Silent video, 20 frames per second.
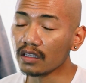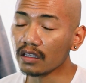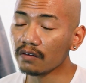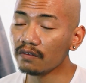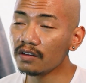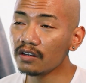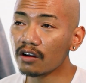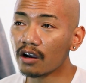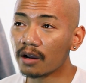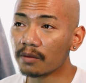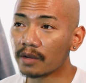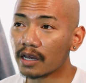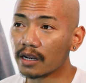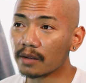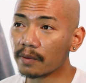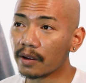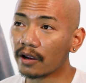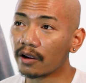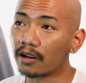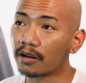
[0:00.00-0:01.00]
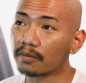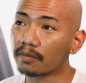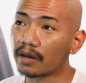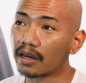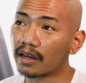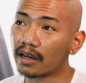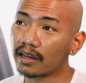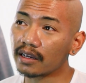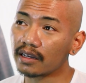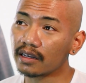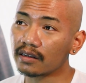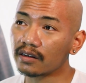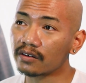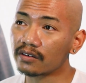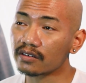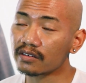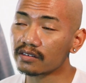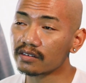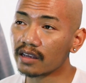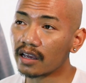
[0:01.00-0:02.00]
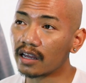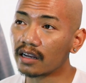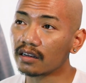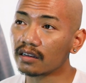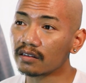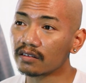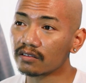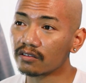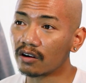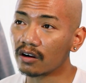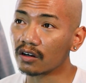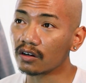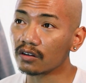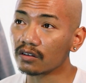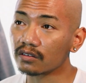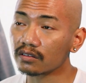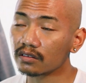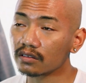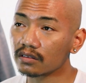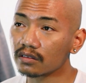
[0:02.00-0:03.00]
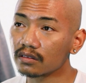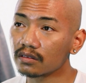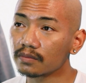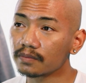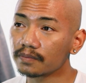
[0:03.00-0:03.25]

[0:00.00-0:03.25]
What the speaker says: I mean, though I'm not a parent, but I can understand his struggles.